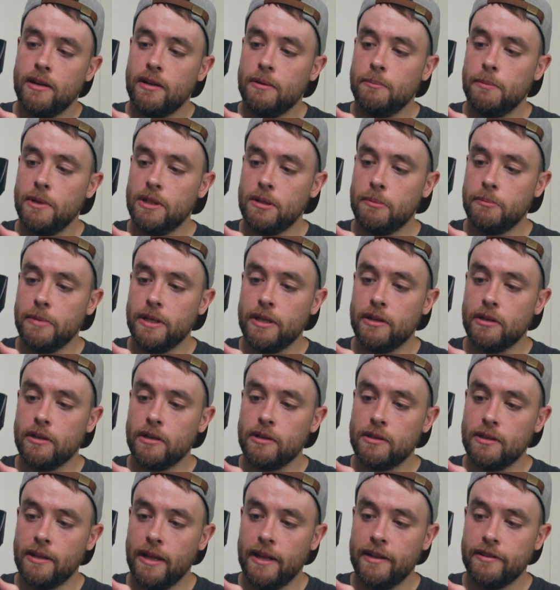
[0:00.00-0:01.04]

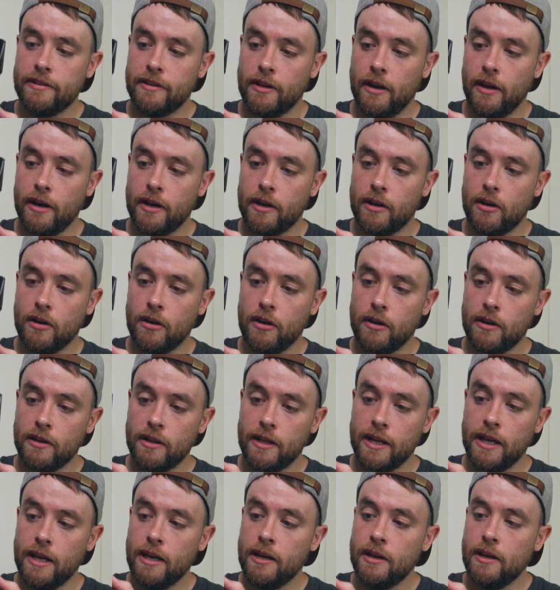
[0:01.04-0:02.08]
millimeter lens on it
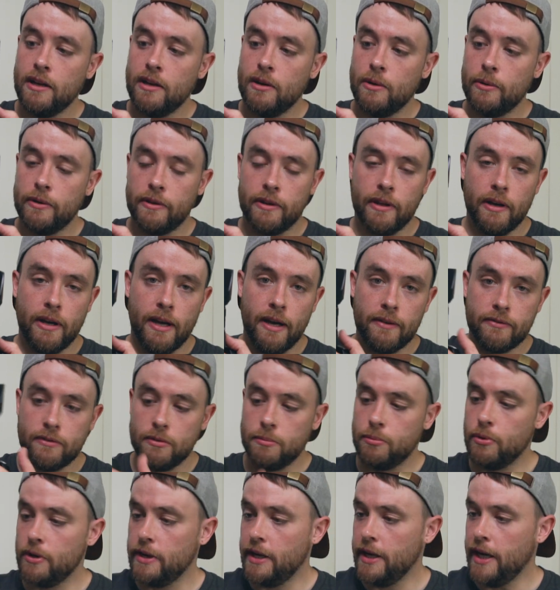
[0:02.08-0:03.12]
currently with a
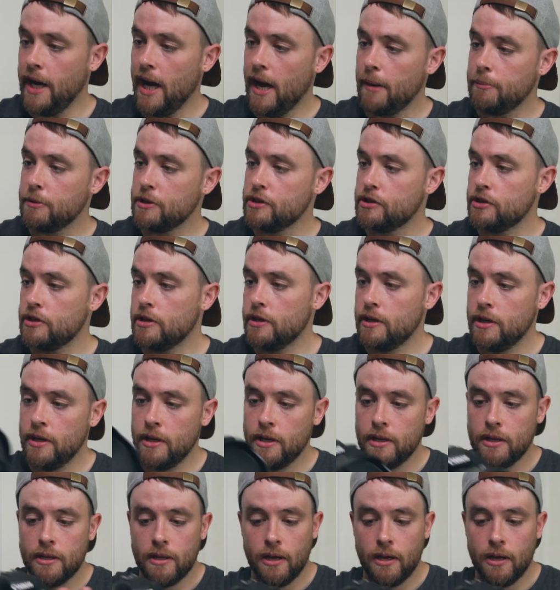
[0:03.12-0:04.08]
f2.8 aperture.